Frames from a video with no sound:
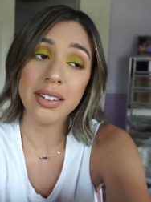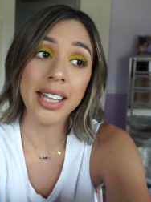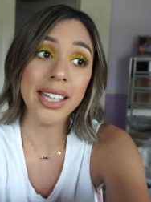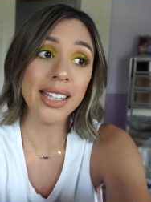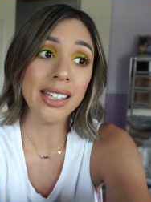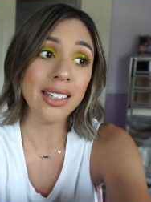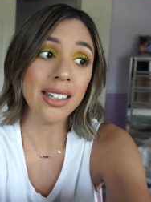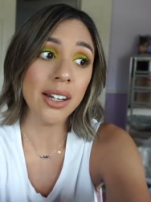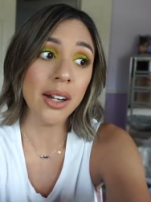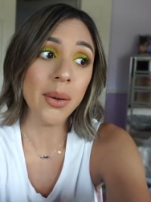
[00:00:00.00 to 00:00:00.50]

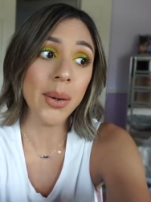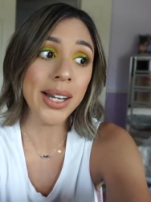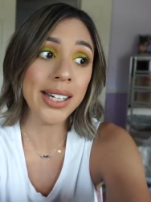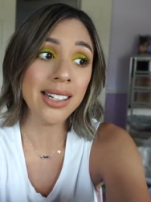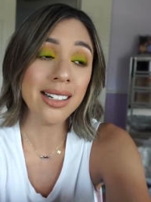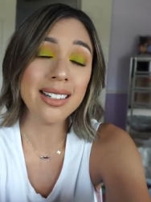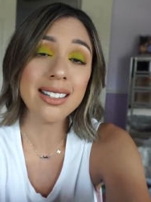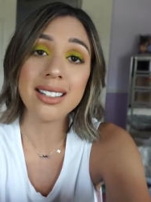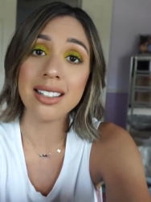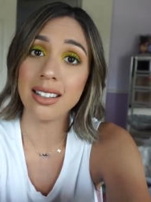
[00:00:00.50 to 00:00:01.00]
Like, you know, I
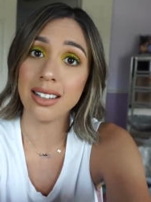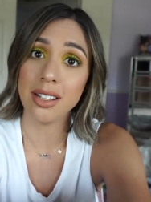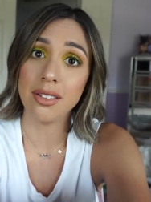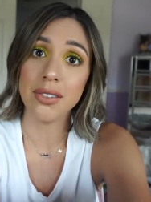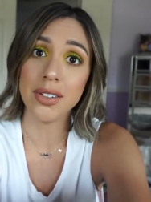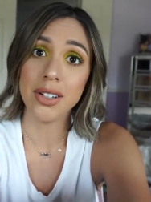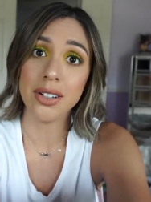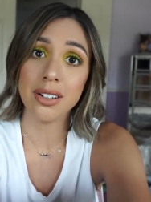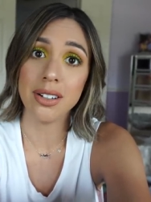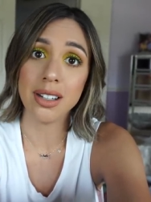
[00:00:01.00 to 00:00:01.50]
need to
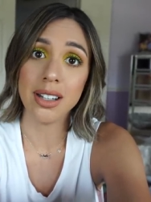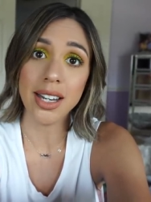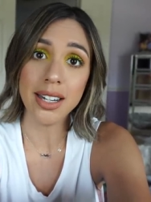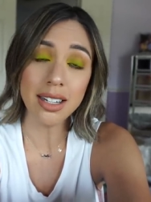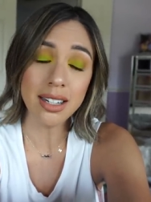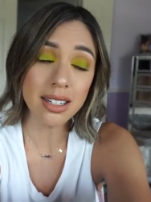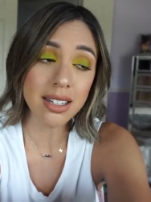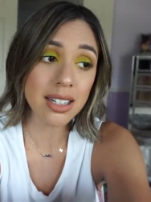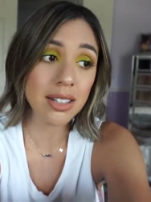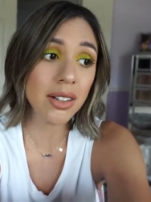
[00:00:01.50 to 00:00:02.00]
deliver. I
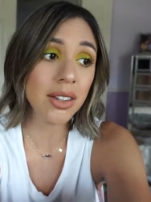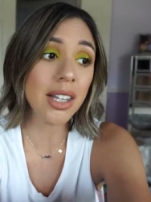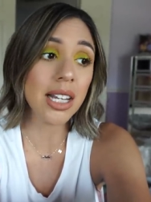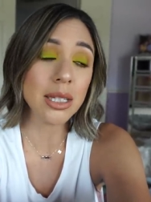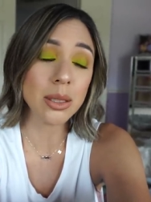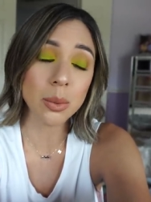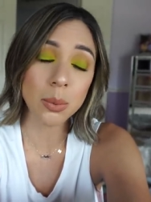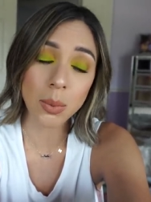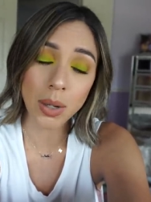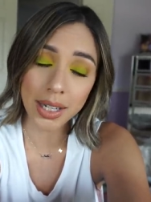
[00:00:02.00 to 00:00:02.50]
need to, del
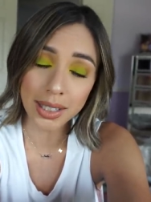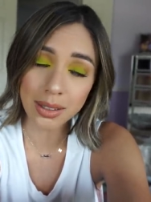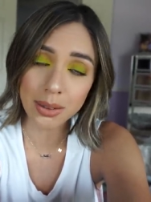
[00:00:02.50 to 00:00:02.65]
that's why